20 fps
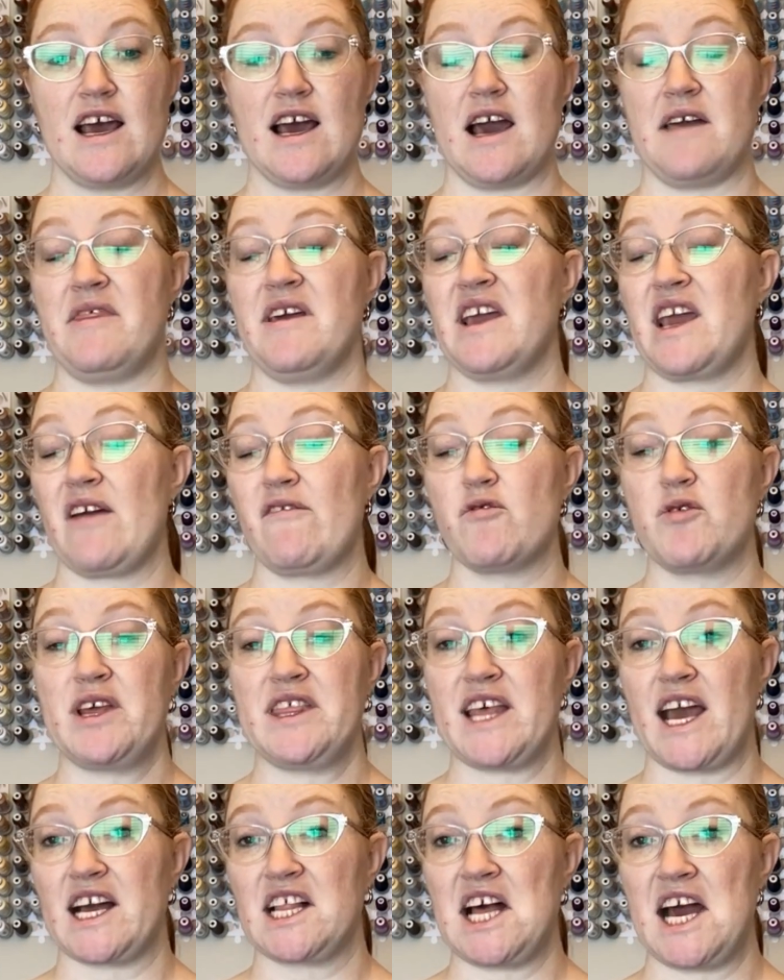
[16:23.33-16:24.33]
I think everyone
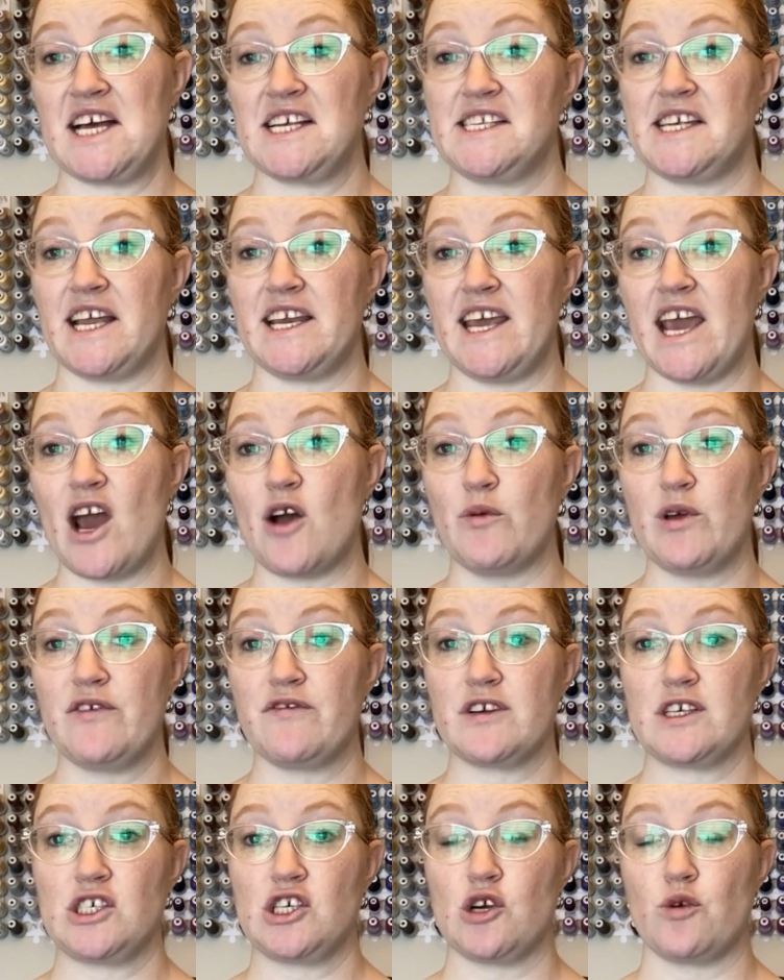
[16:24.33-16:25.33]
in that class said, yeah, we
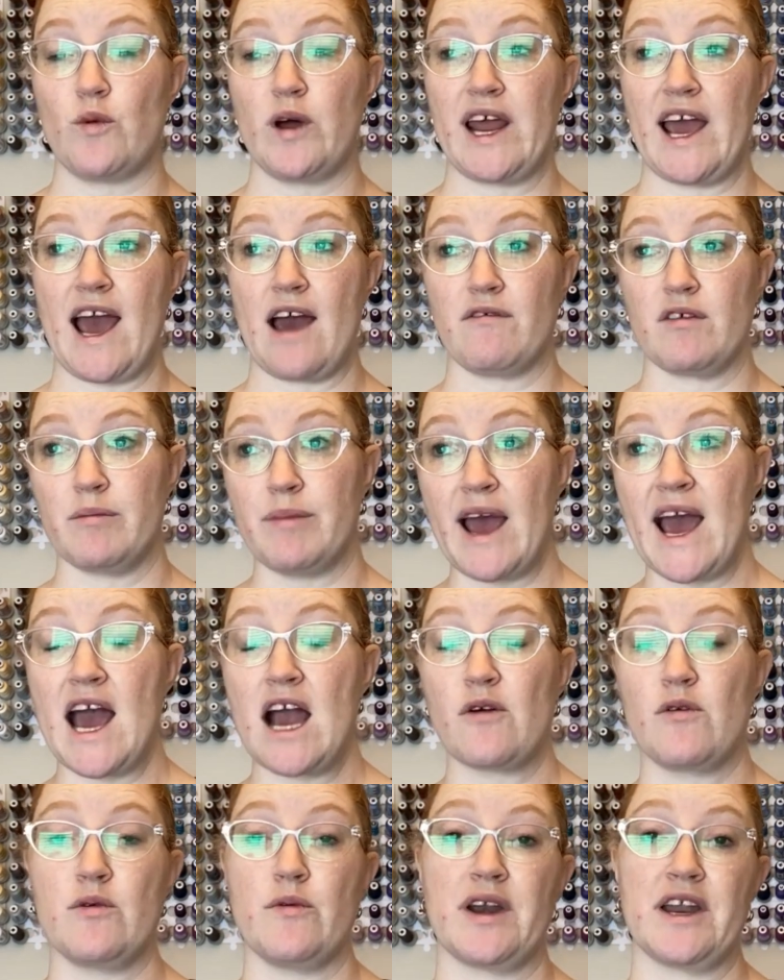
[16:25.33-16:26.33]
for sure want to have her
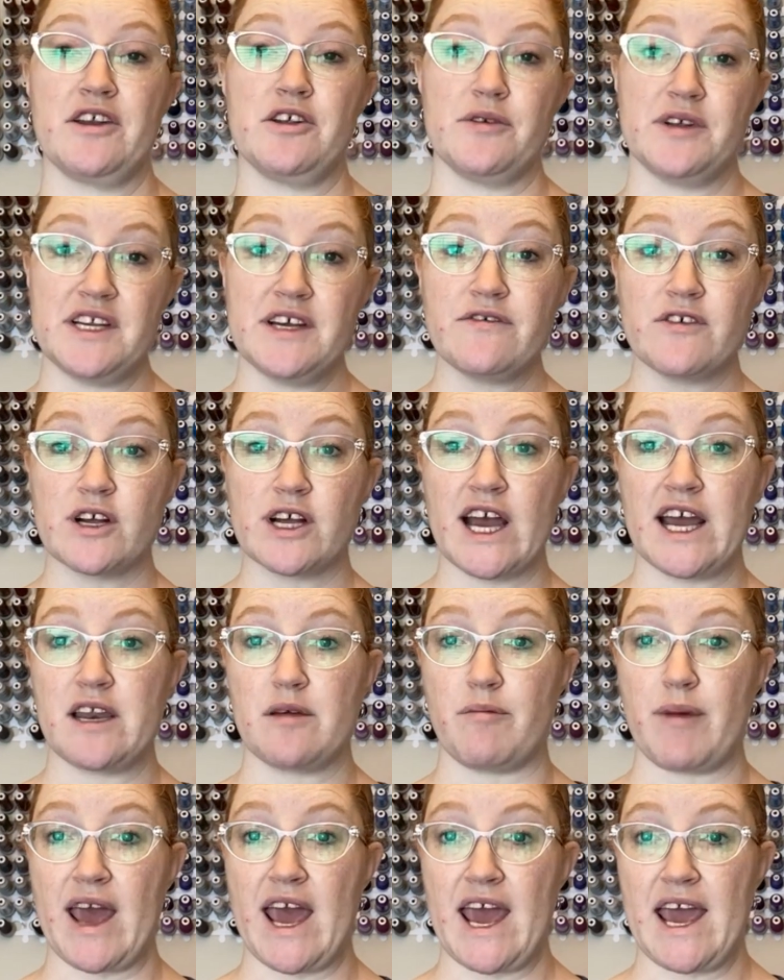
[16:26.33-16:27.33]
back. We want to do a different kind
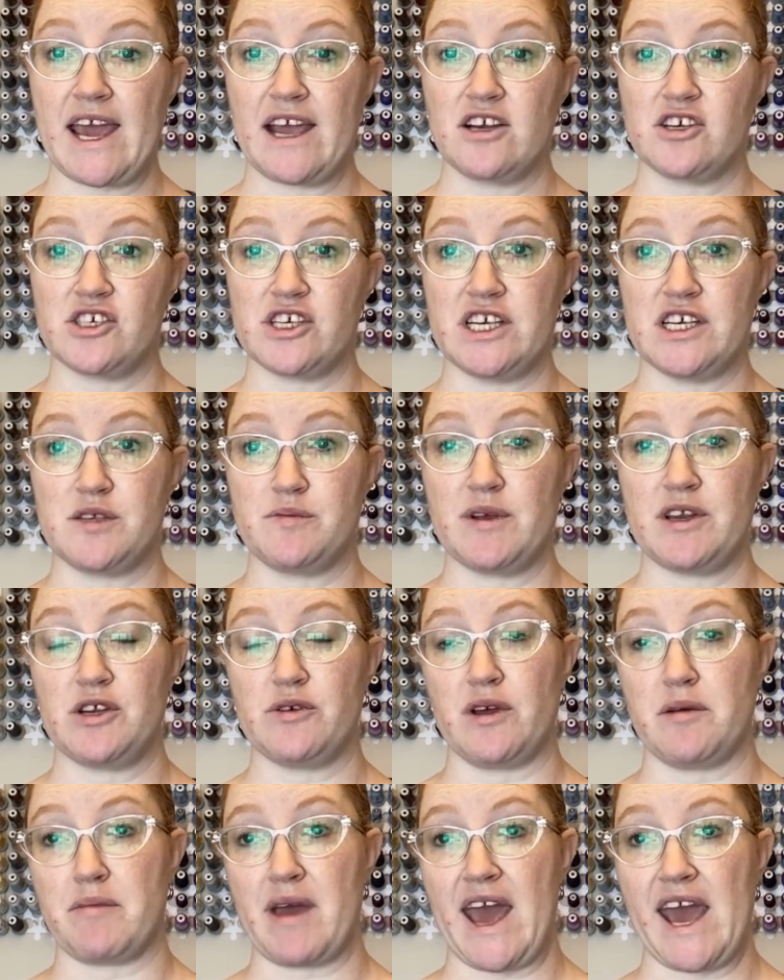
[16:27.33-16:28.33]
of bag. She's been
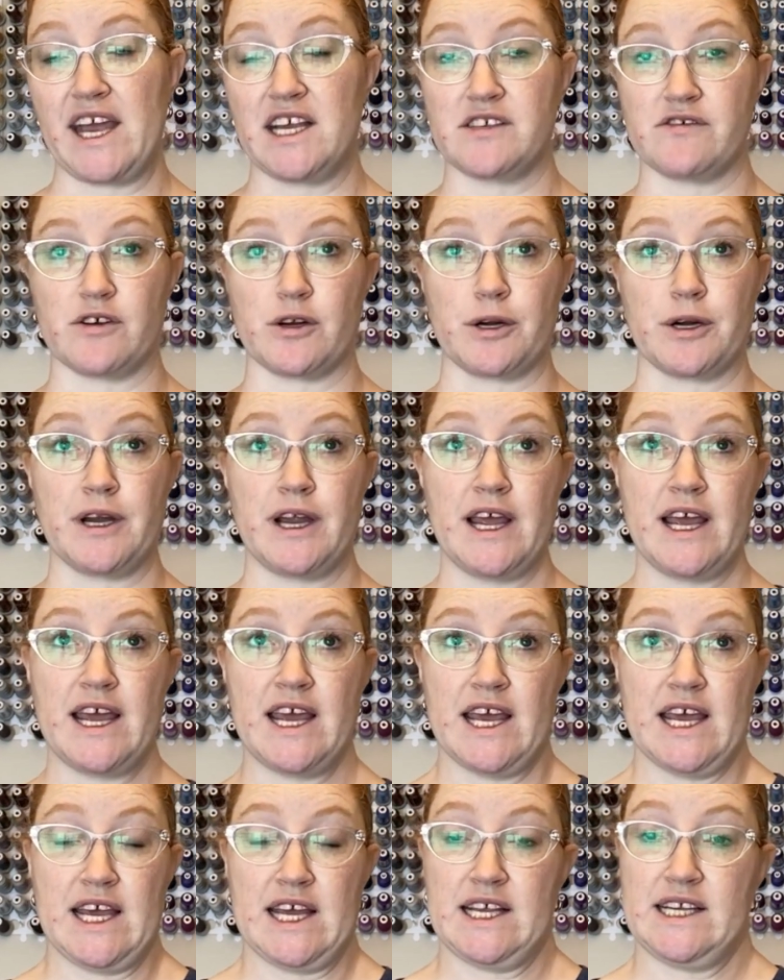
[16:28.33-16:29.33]
doing bags for
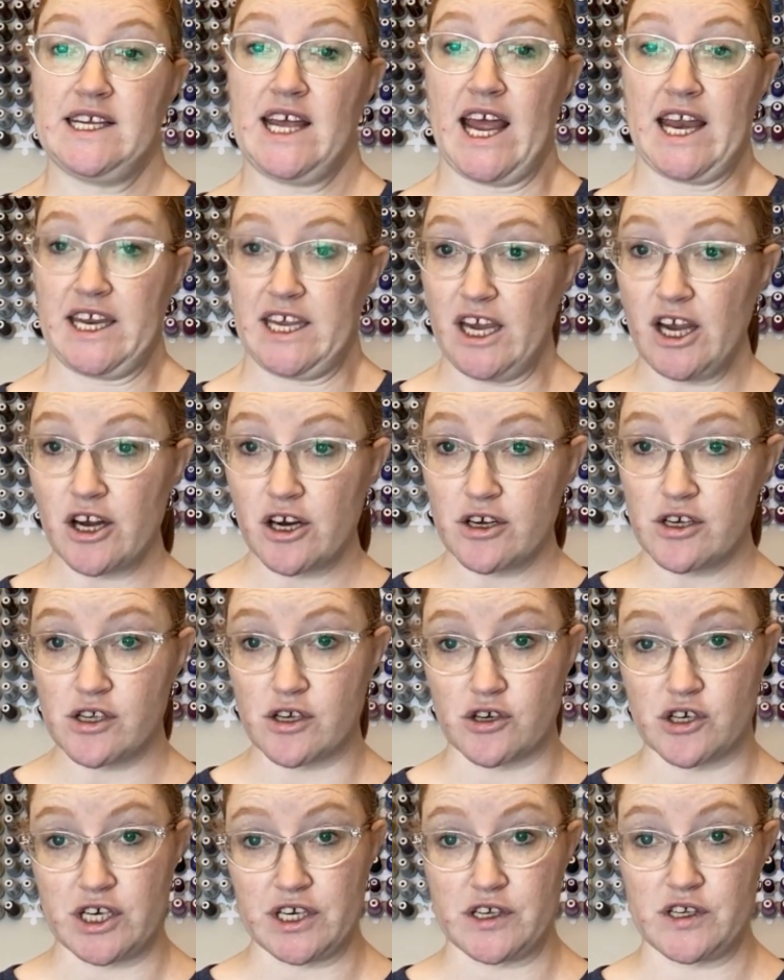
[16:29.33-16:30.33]
10 years,
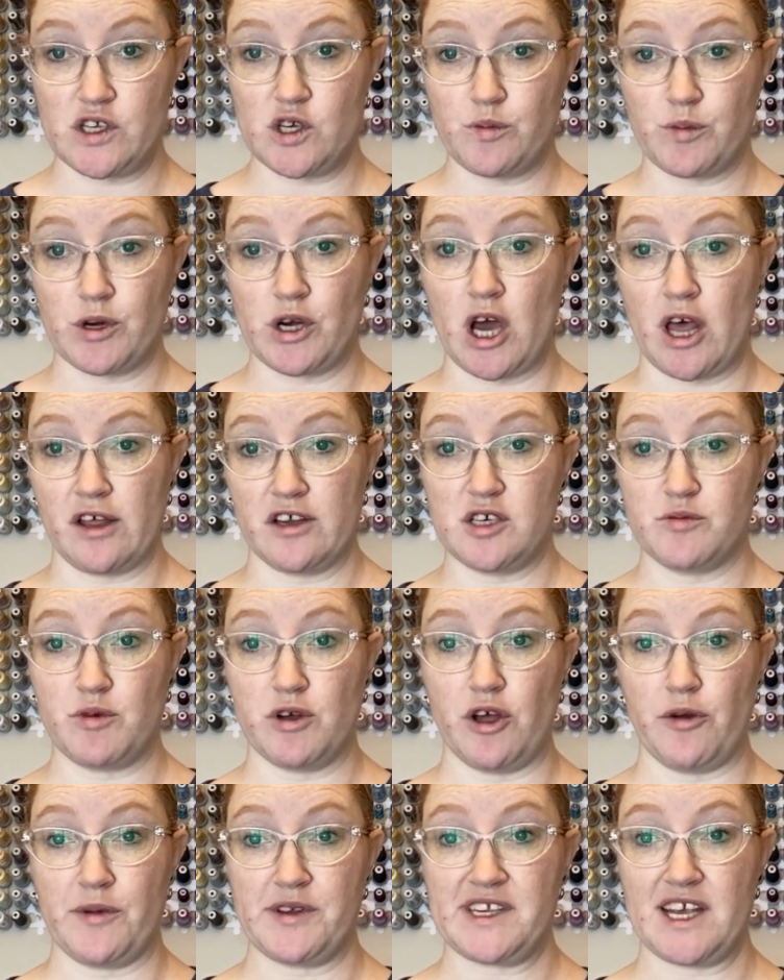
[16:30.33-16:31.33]
so she's super
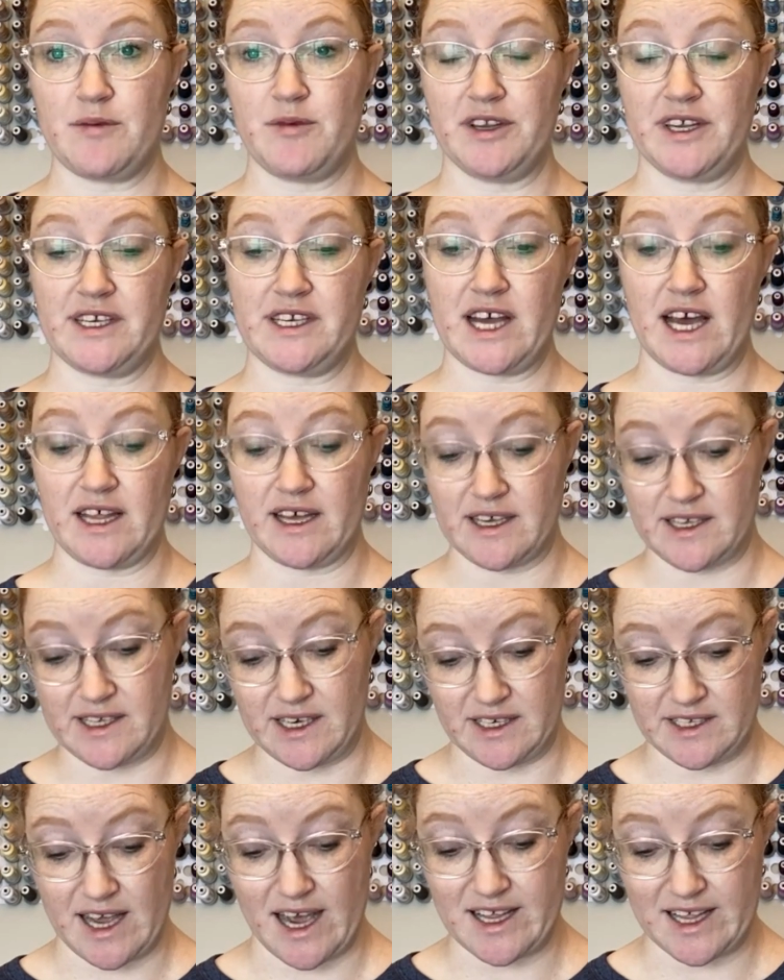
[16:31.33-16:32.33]
knowledgeable and was able to tell us
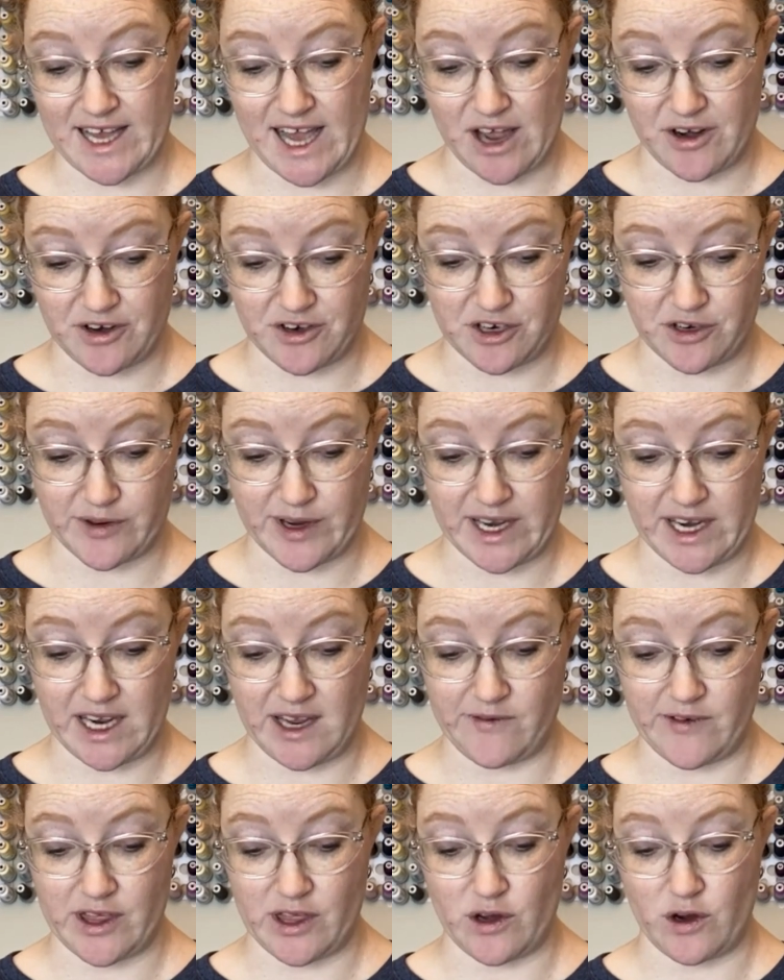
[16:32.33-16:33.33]
exactly how to do it,
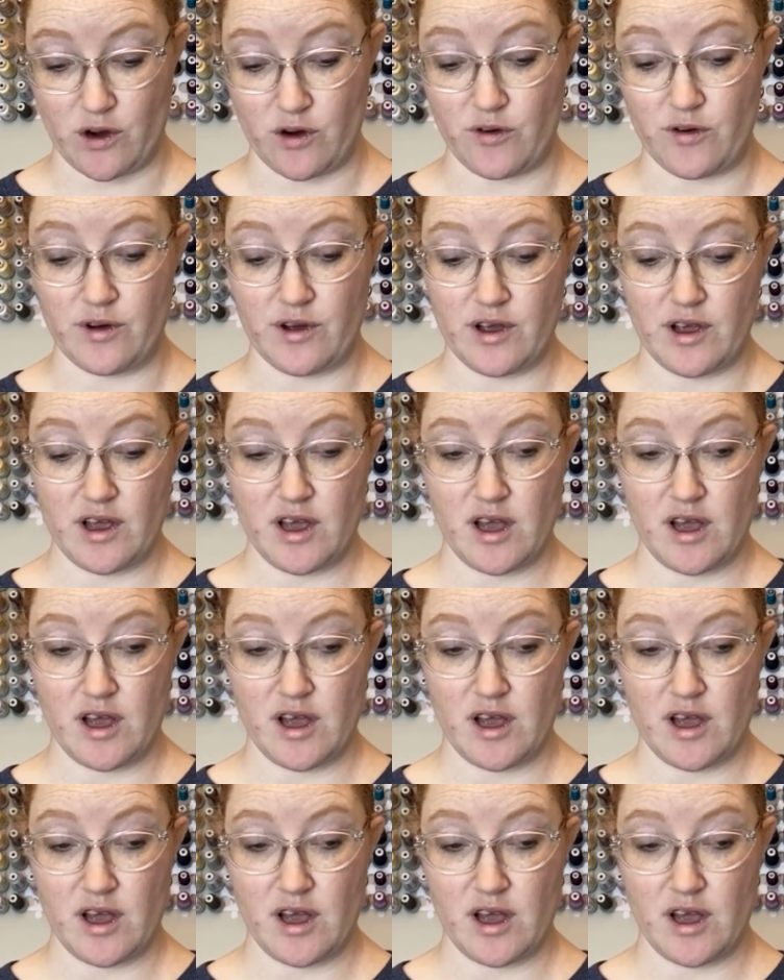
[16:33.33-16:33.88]
even though